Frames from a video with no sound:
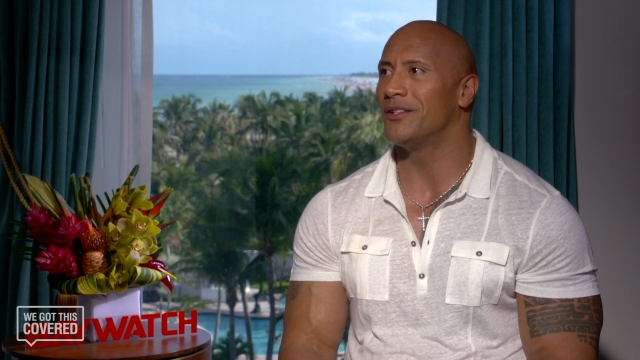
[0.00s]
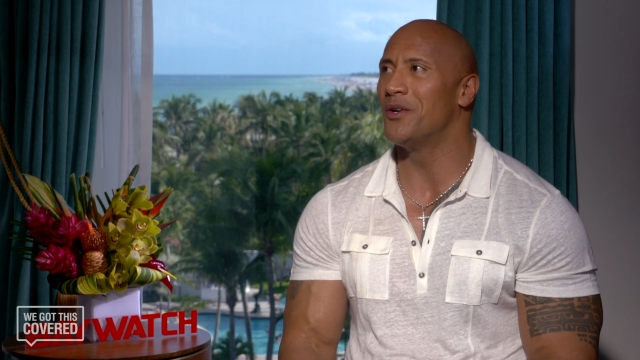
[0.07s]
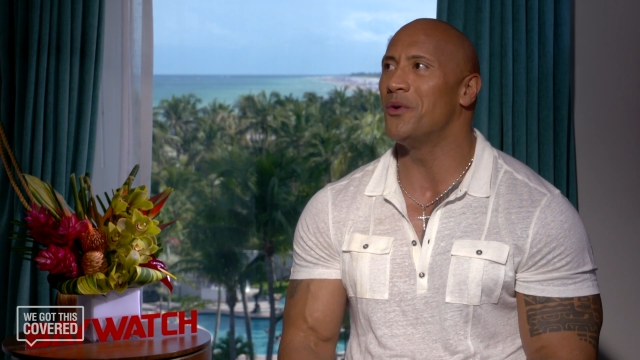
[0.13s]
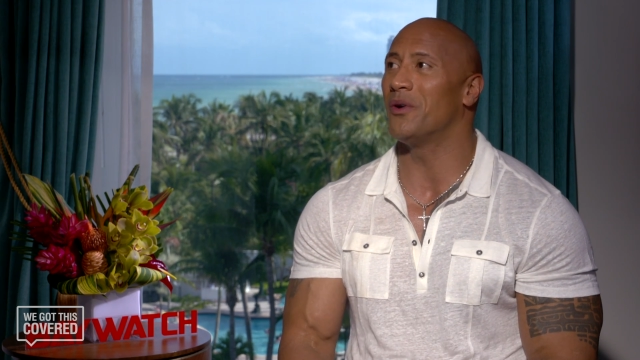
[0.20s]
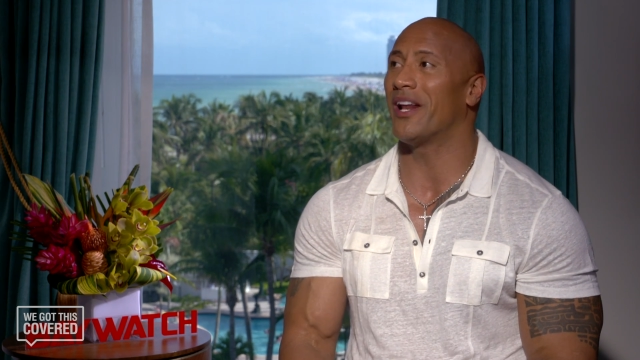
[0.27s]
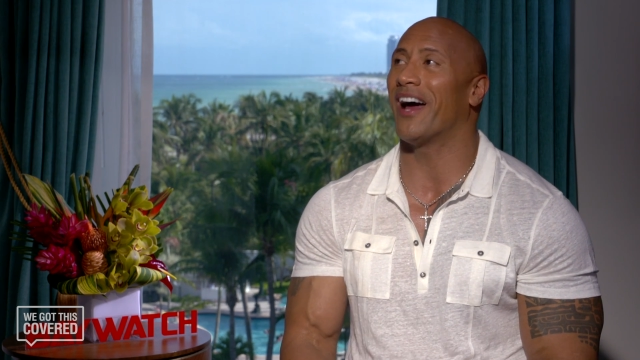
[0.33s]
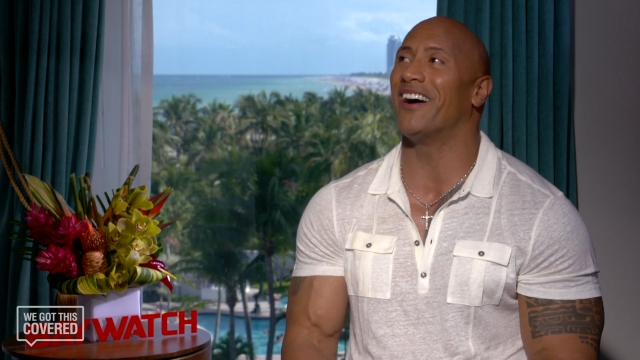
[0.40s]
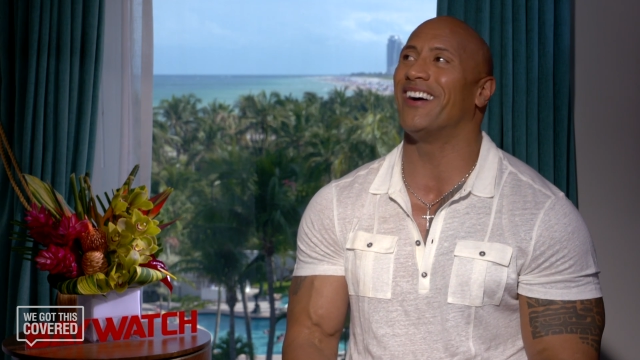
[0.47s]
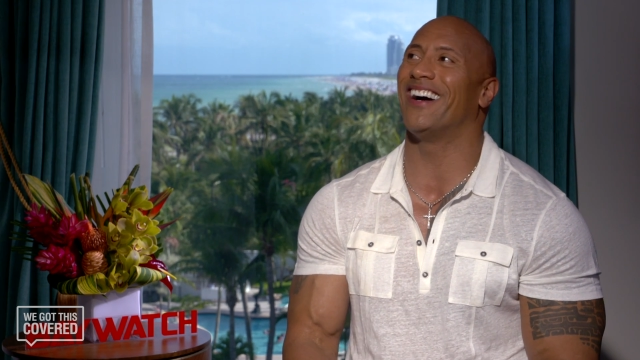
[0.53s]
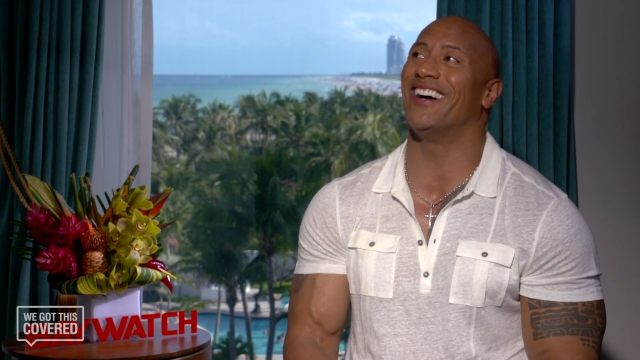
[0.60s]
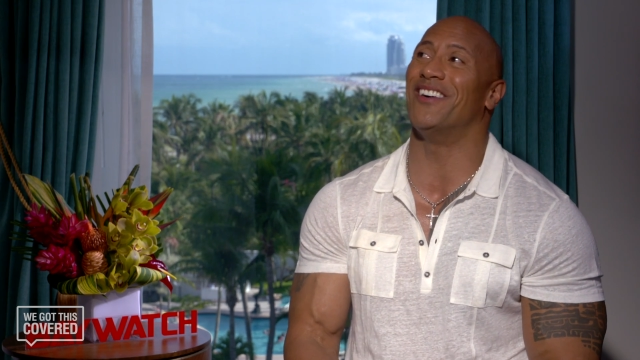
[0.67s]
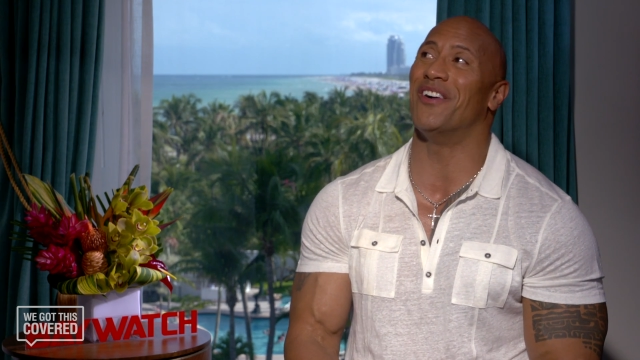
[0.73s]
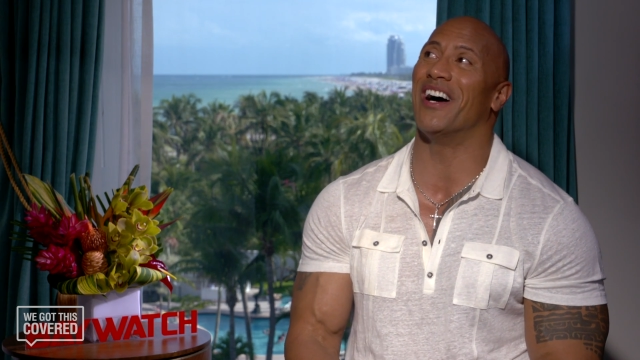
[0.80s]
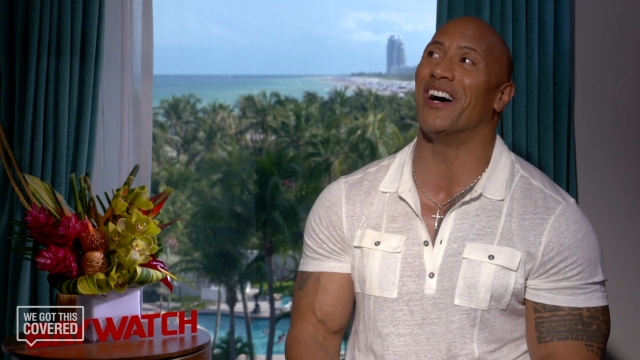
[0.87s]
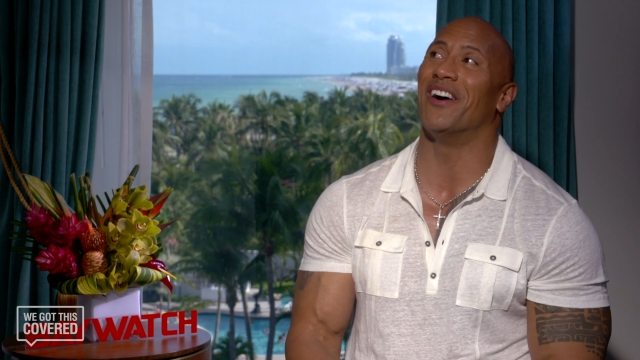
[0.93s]

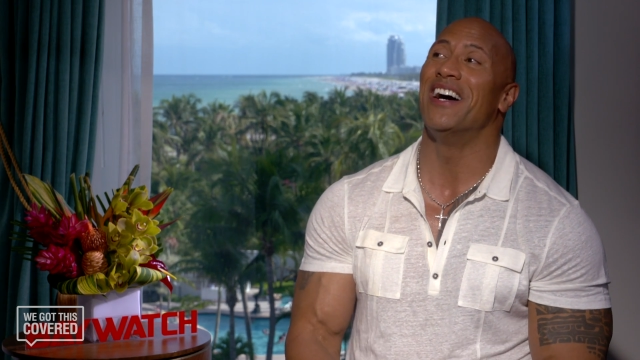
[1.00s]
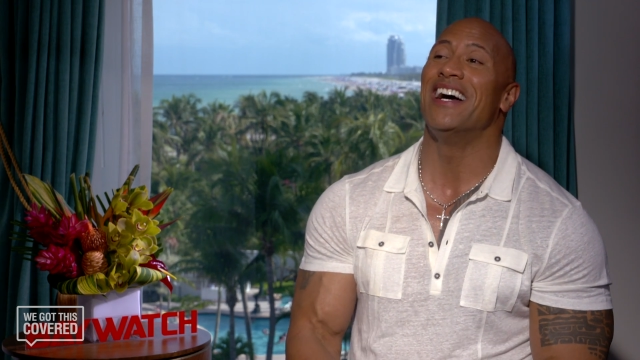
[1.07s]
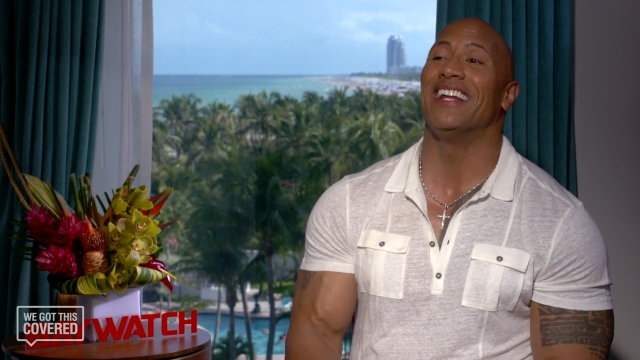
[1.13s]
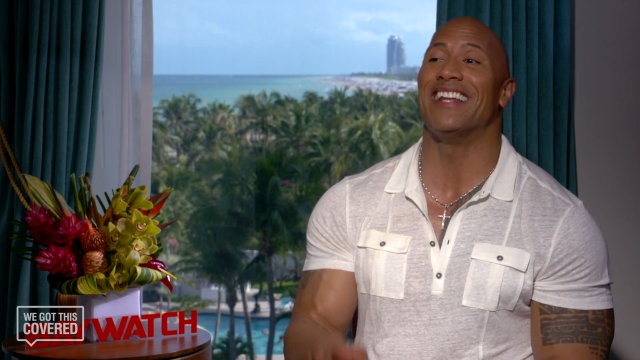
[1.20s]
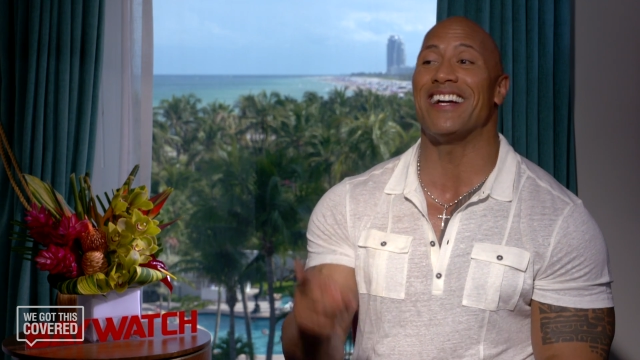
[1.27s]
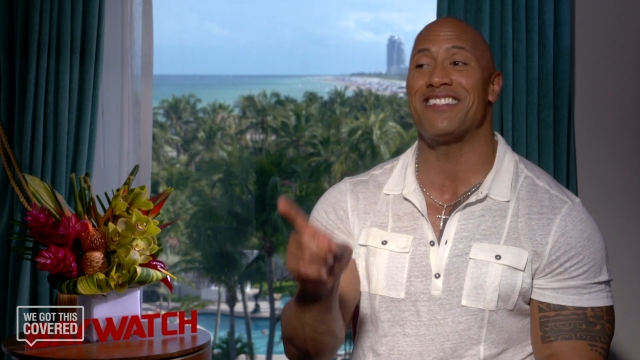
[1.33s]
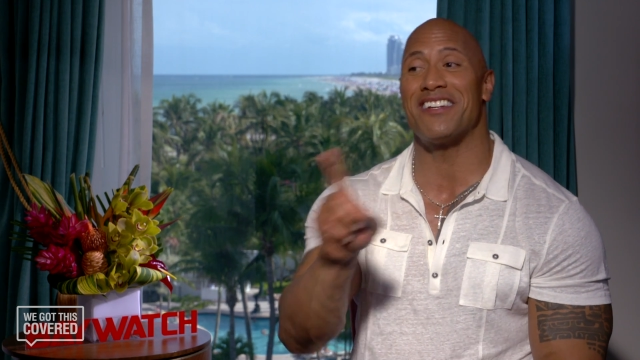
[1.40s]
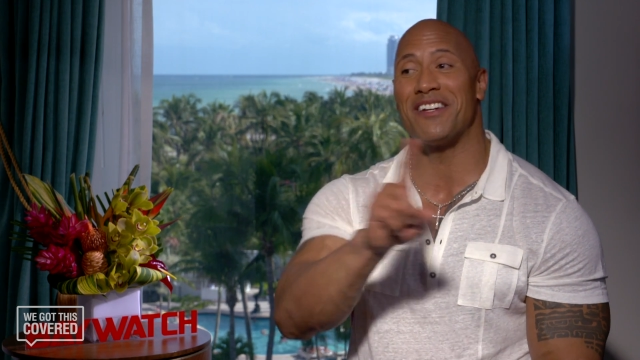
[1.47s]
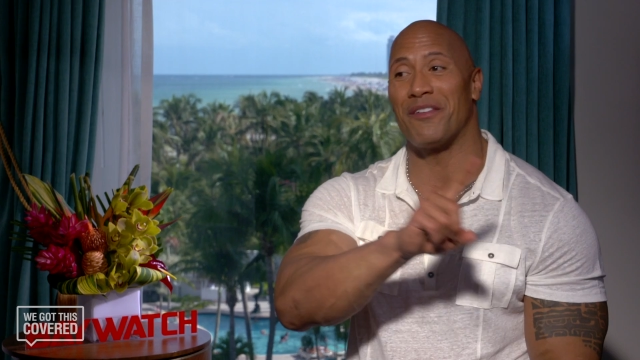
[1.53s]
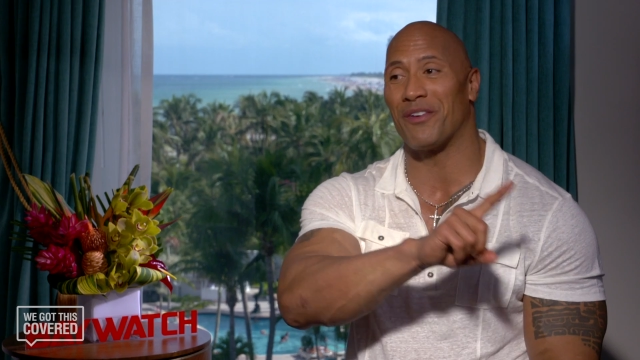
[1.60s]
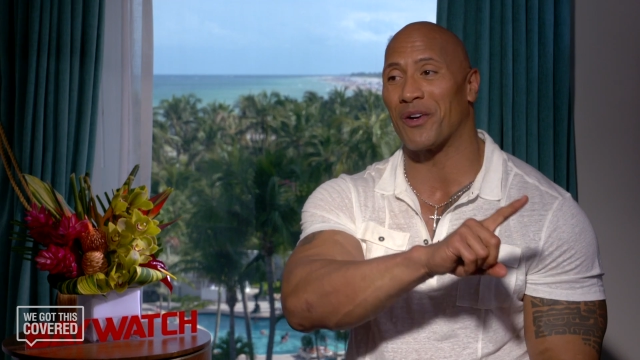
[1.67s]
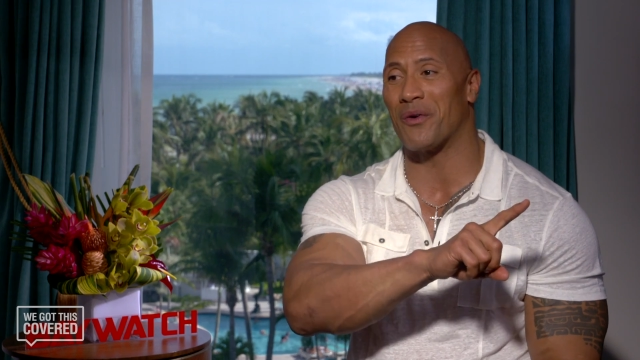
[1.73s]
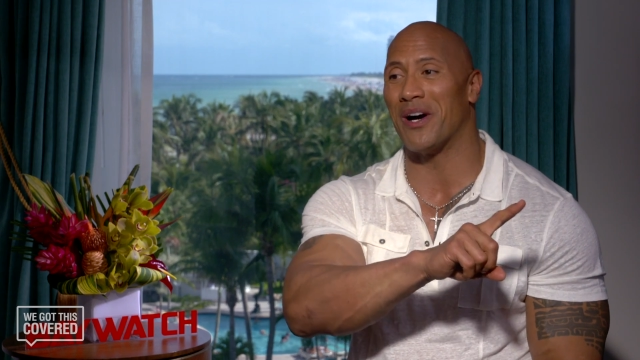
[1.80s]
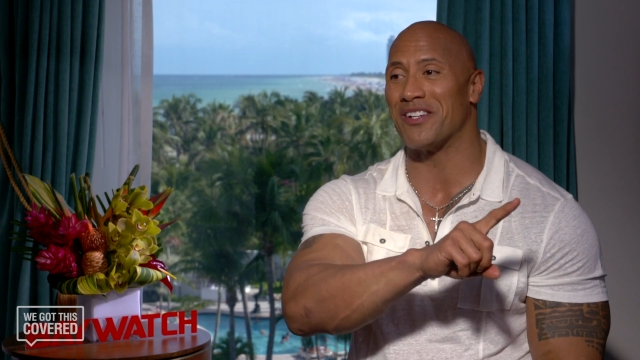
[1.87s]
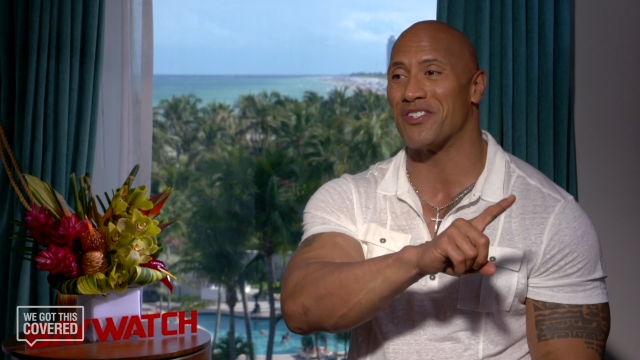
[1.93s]
Well, that's a
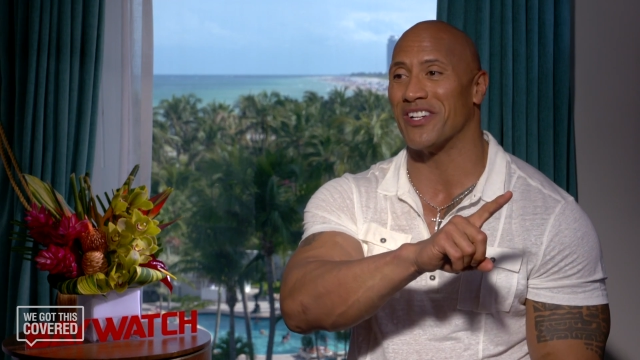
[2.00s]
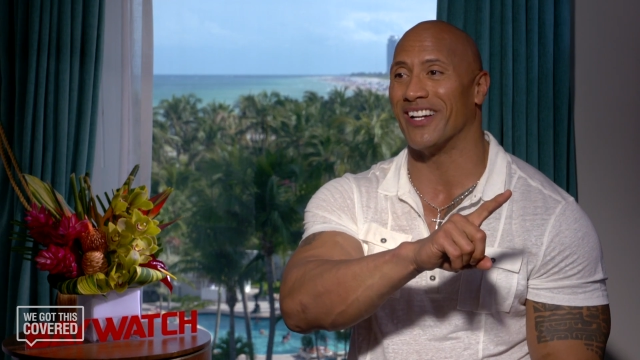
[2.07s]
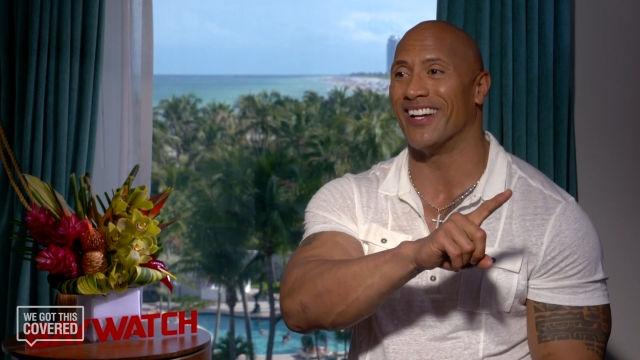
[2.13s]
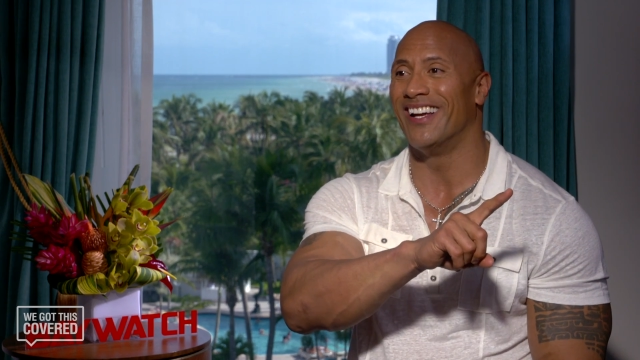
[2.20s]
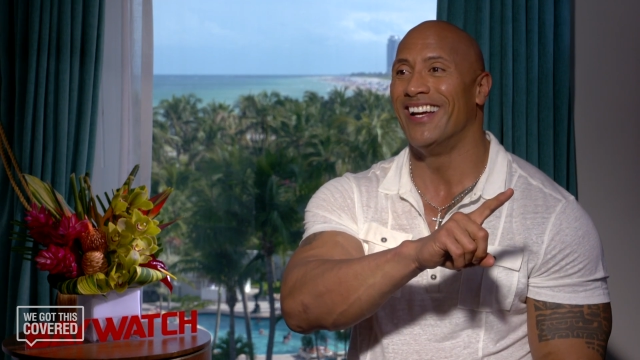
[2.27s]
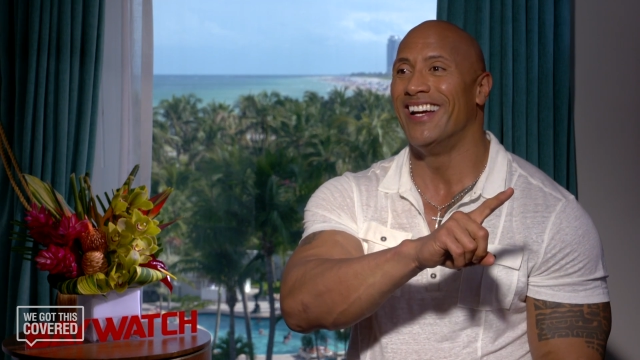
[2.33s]
different question.